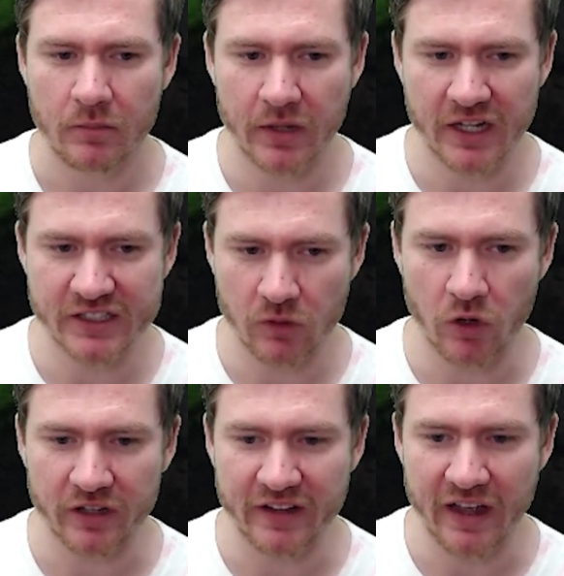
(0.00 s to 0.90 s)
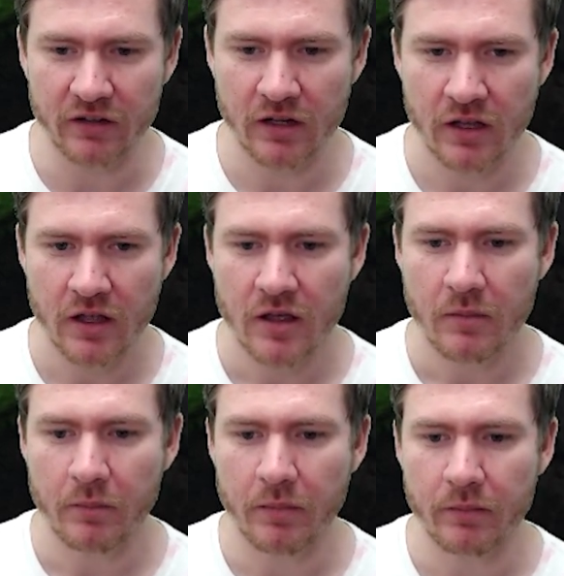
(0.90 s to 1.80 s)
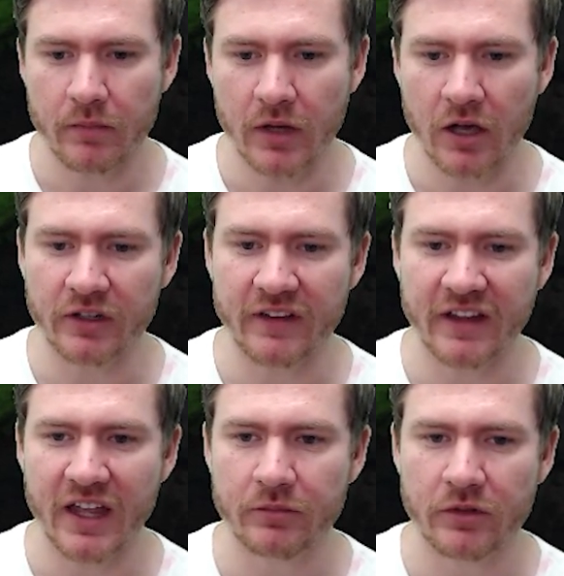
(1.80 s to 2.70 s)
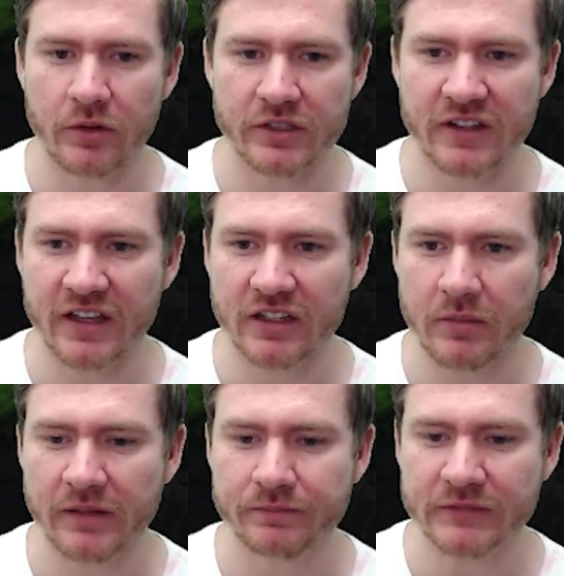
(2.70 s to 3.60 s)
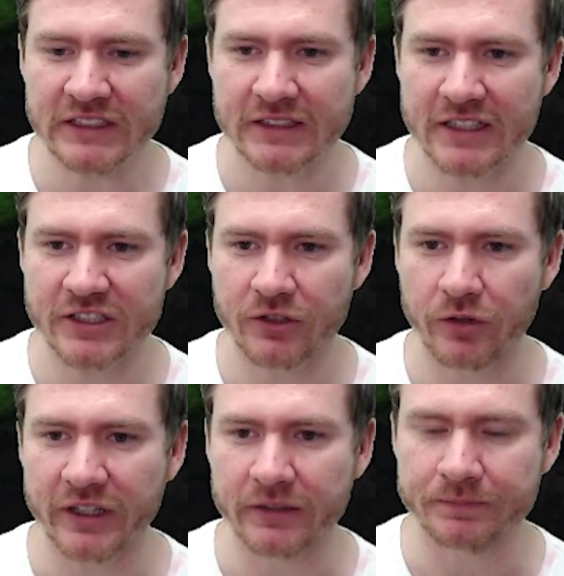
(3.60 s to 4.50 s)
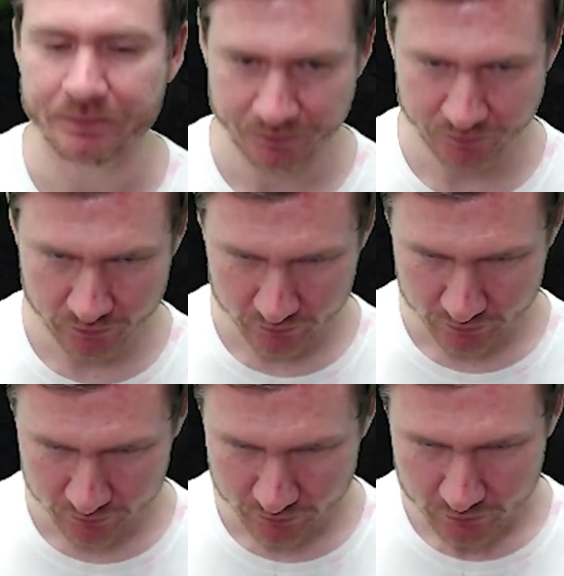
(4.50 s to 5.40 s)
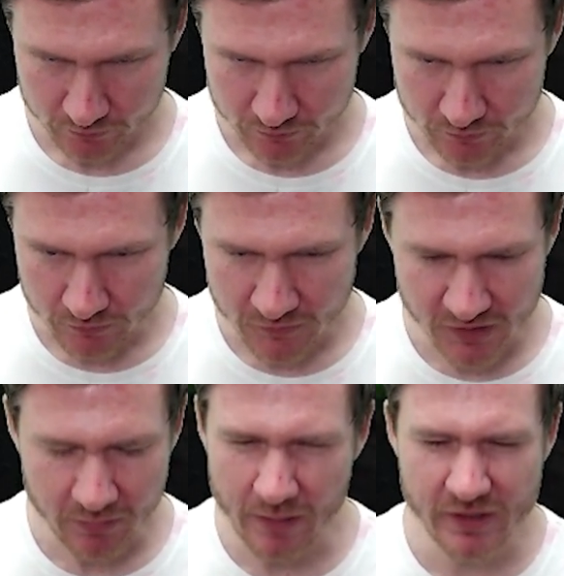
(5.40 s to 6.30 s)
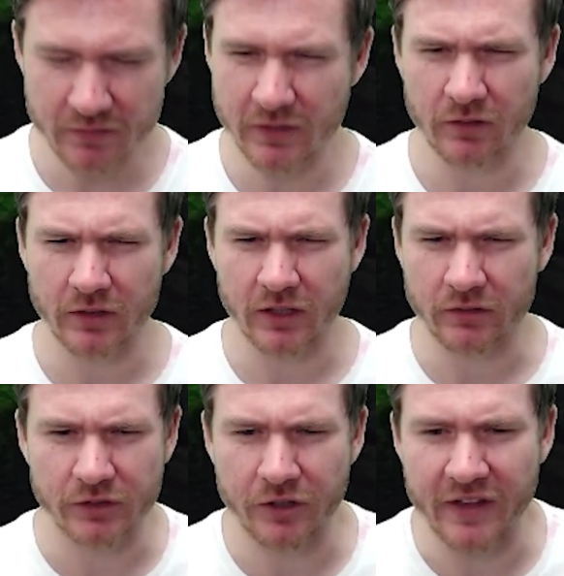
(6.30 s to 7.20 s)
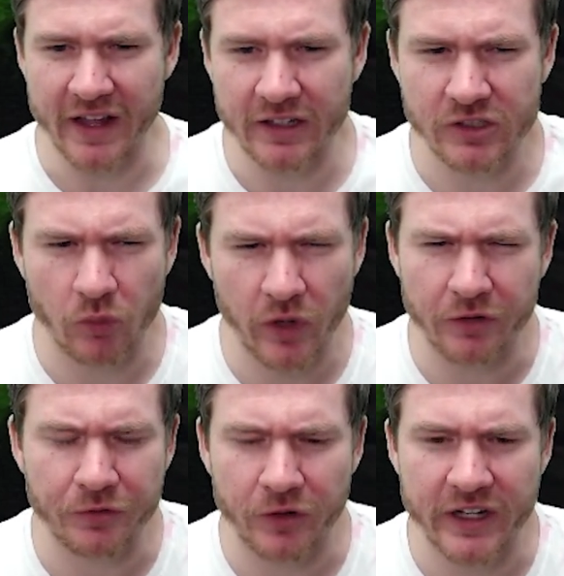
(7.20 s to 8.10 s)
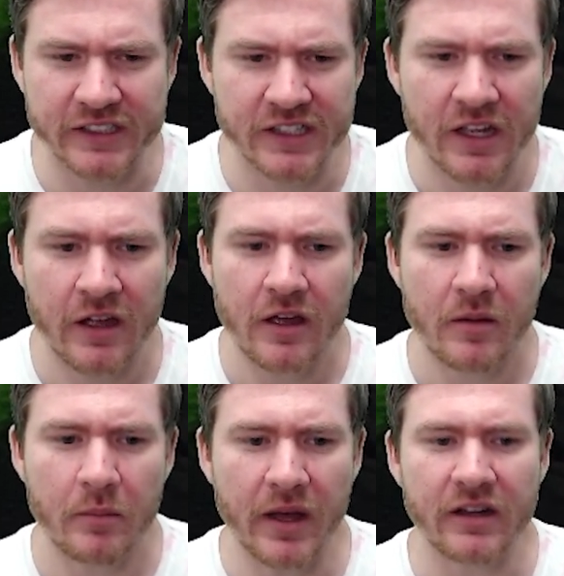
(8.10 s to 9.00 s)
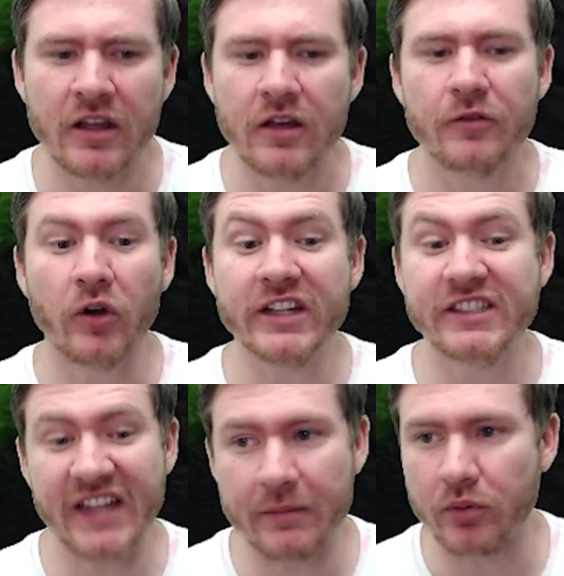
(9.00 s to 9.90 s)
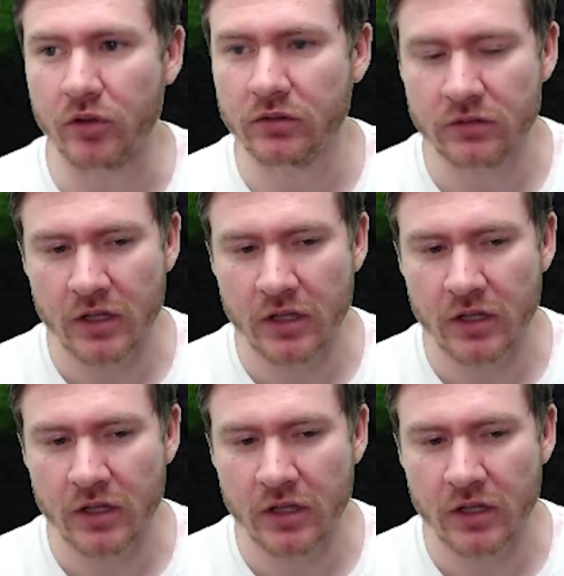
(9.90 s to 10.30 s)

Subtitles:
because it worked out. Oh, did the game do its thing to me? That's annoying. Sometimes it'll do that. It's a weird freeze. But for example,